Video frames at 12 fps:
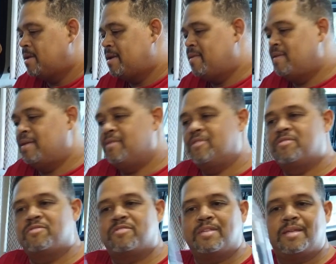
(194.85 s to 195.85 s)
And then
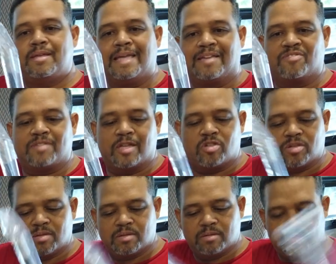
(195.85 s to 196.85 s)
this is the
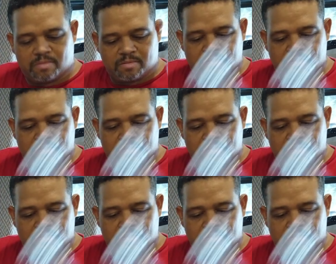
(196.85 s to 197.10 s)
extension